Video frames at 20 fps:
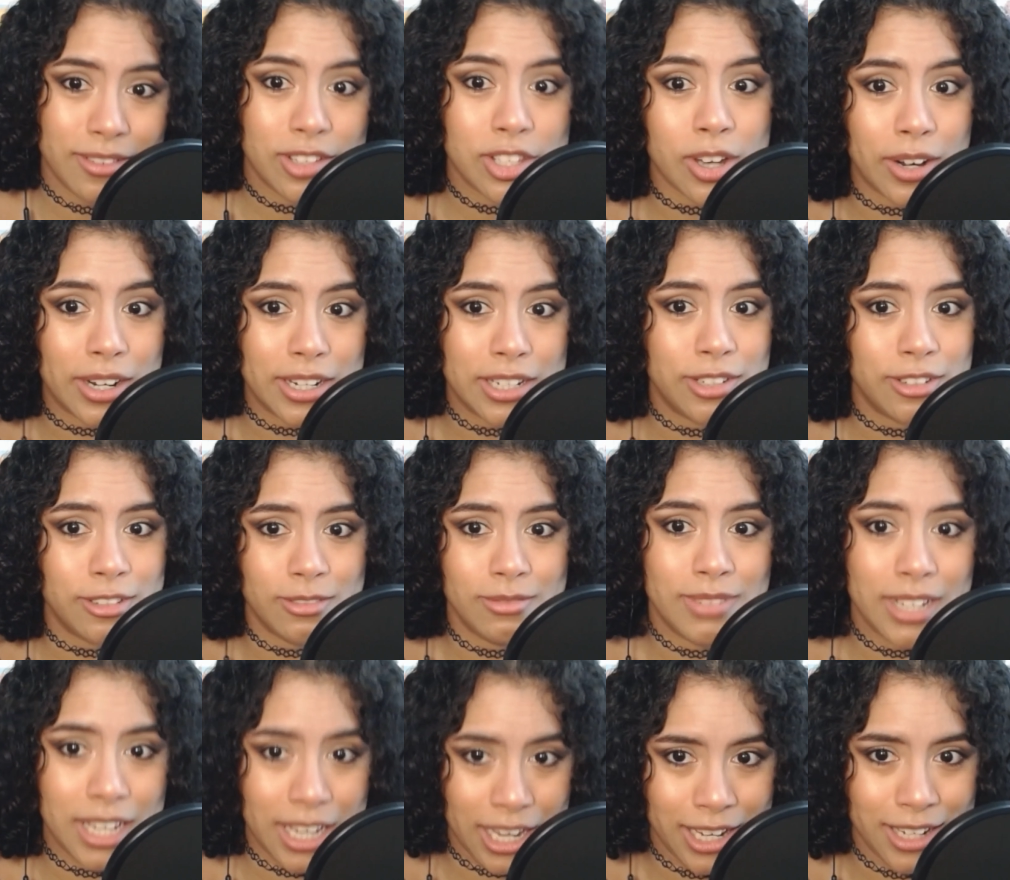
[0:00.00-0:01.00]
Sorry to
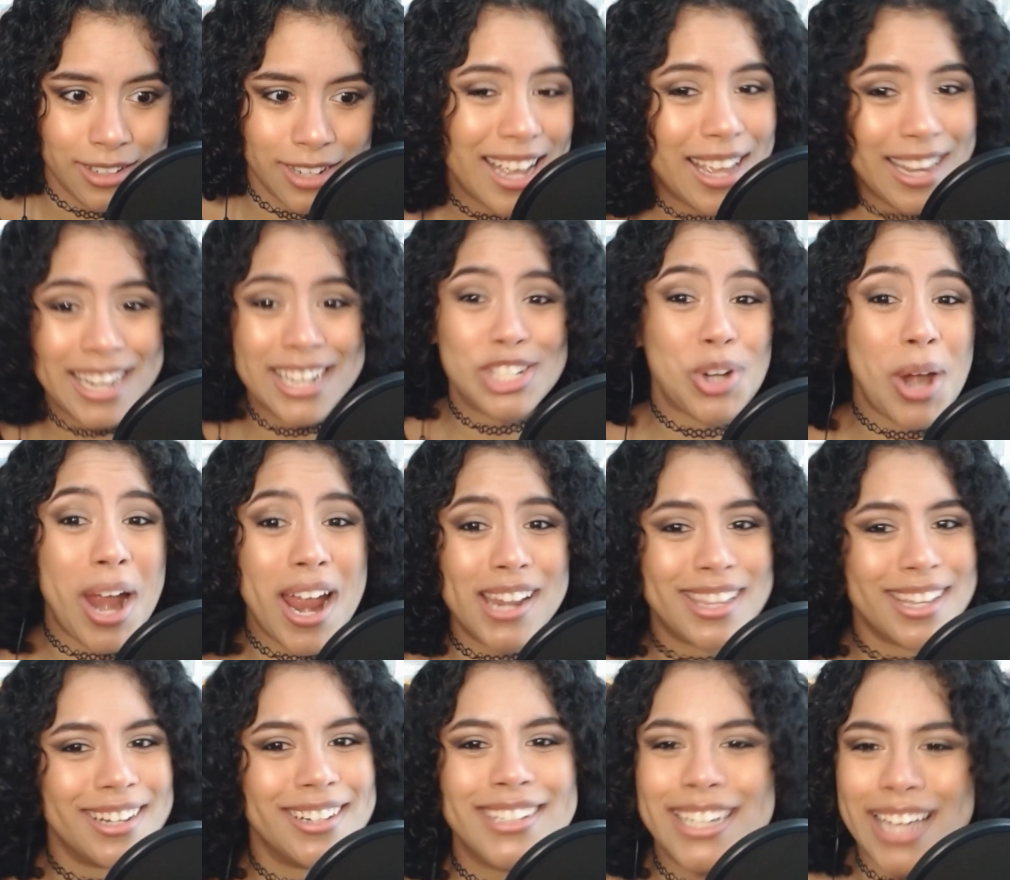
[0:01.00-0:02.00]
Ian. He tried
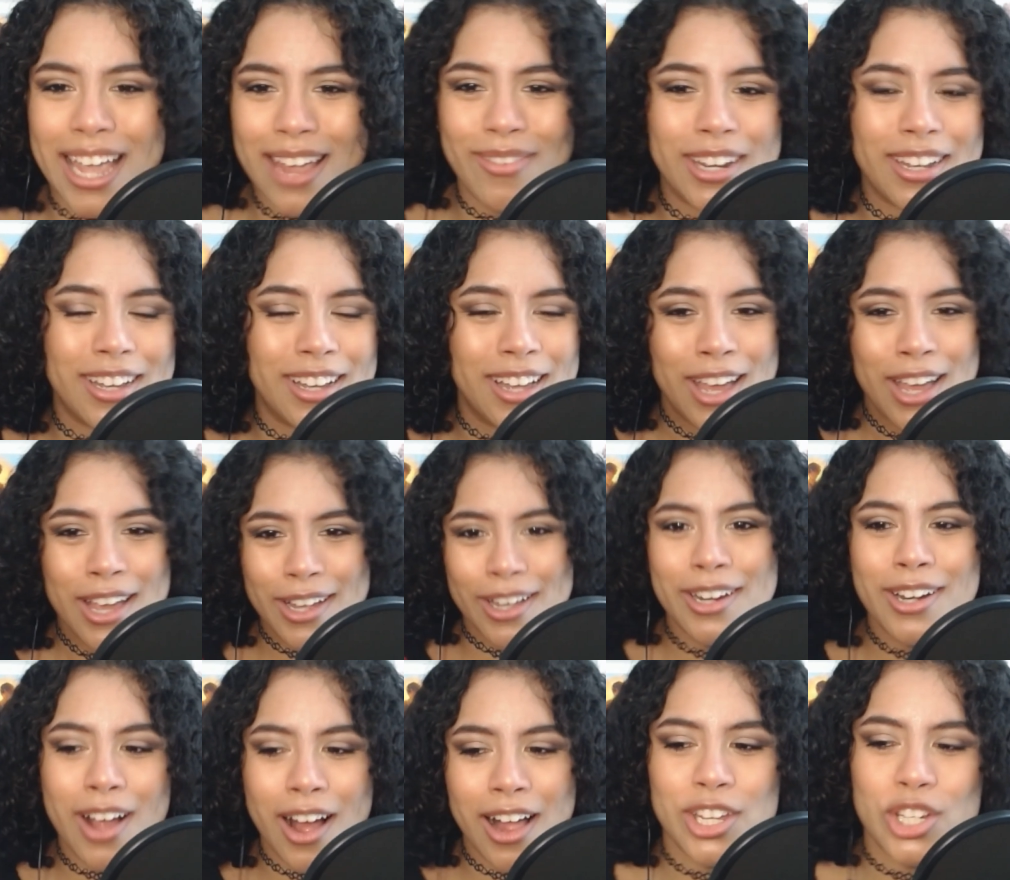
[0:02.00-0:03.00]
though. He gave it a good
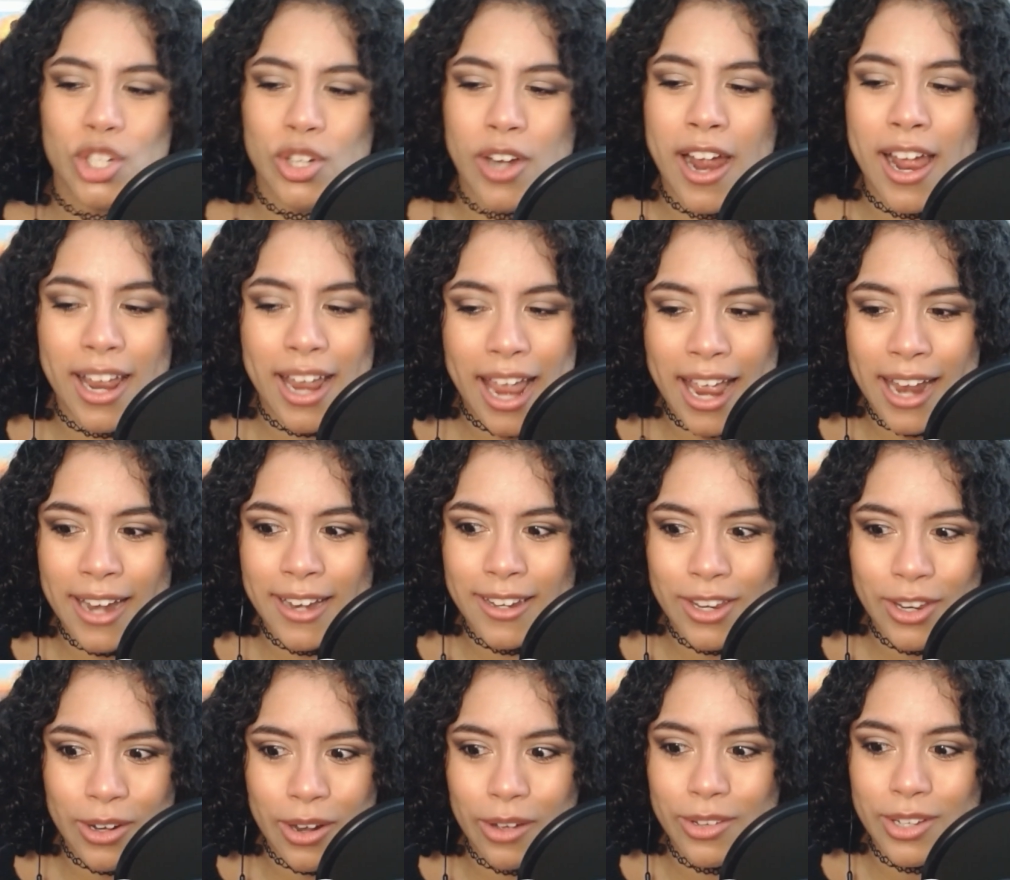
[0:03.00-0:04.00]
college try, and
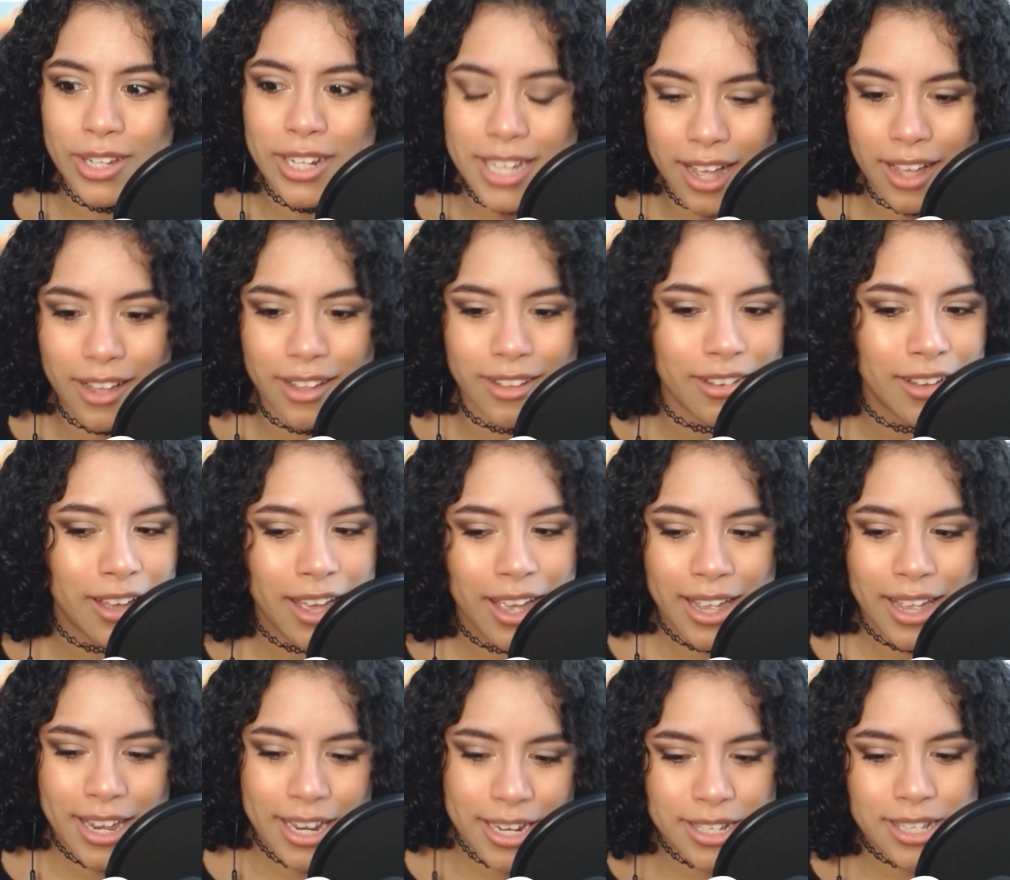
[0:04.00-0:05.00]
you could tell
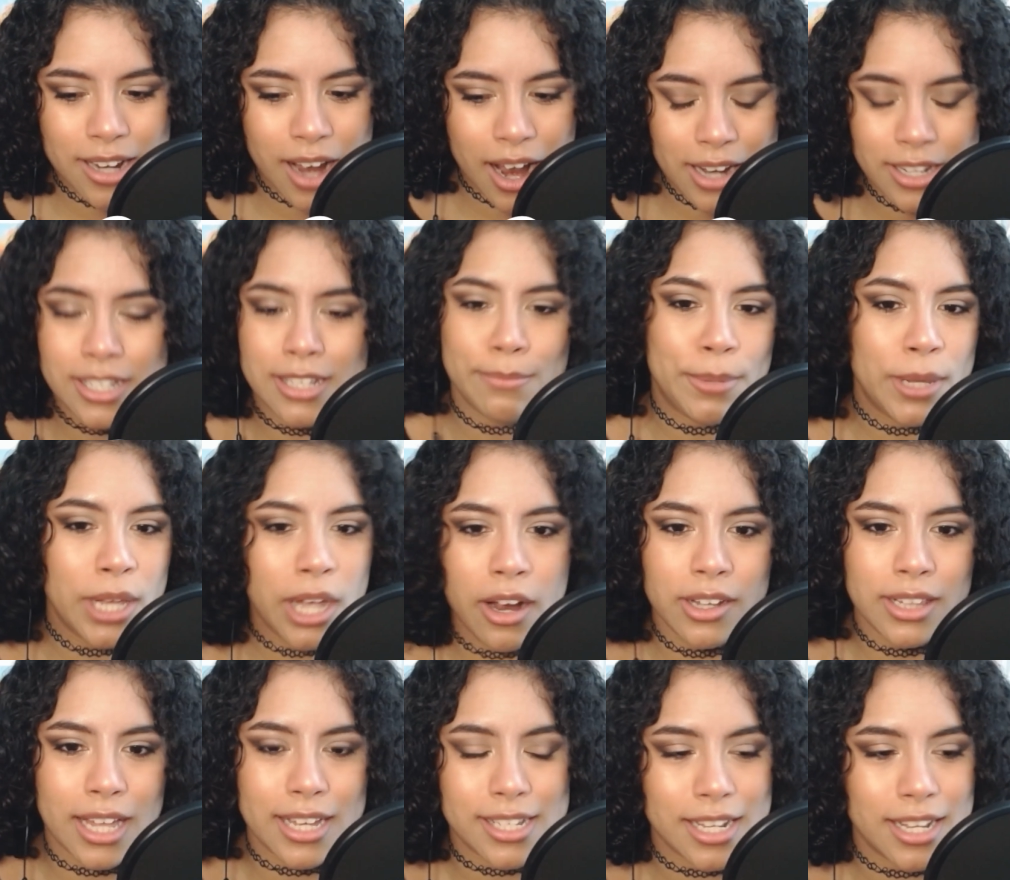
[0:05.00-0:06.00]
he has gotten some PR
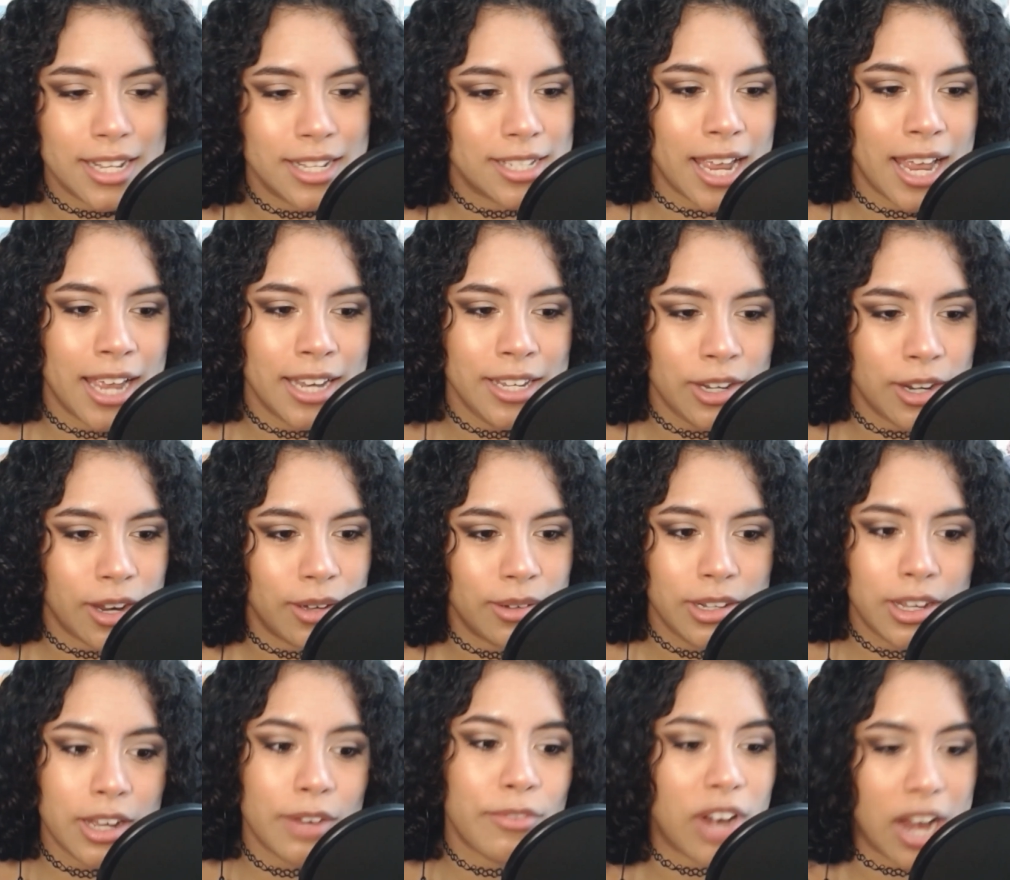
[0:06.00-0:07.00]
lessons, and
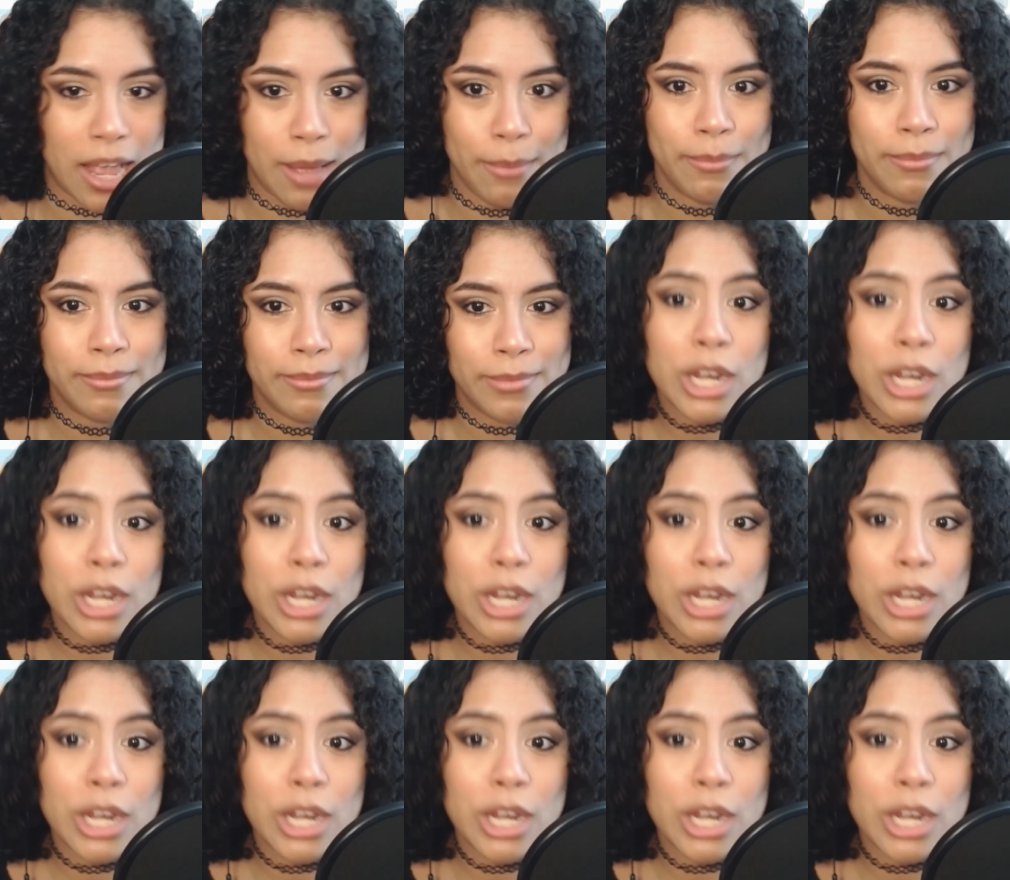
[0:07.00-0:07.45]
good for him.